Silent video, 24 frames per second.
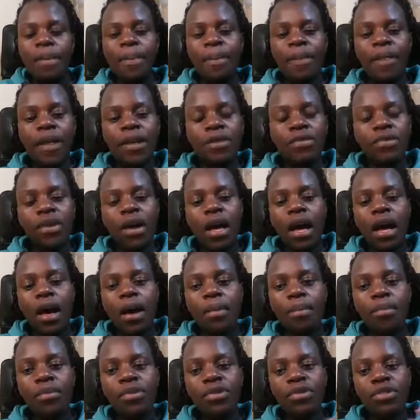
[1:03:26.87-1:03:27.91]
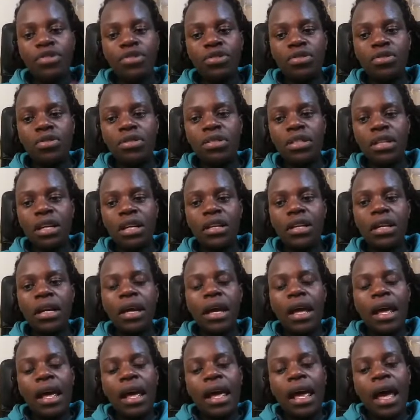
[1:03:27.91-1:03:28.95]
is where most children
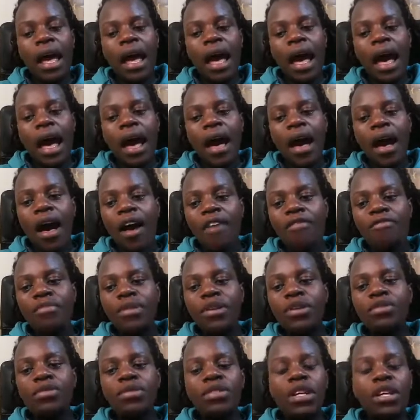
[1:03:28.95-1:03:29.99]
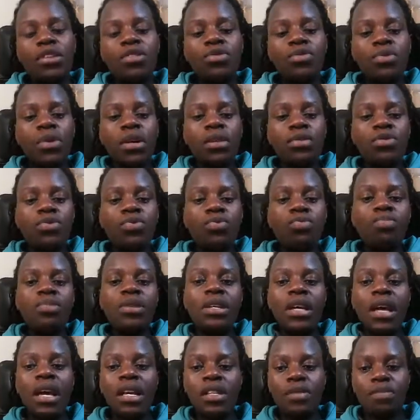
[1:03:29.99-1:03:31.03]
have been noted to
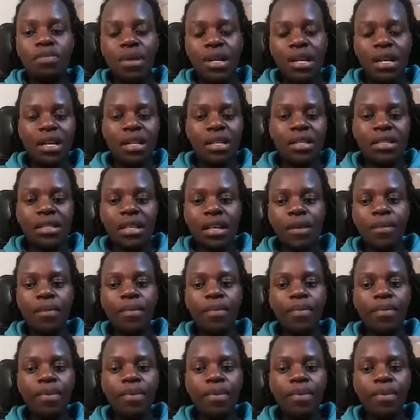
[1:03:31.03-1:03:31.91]
be experiencing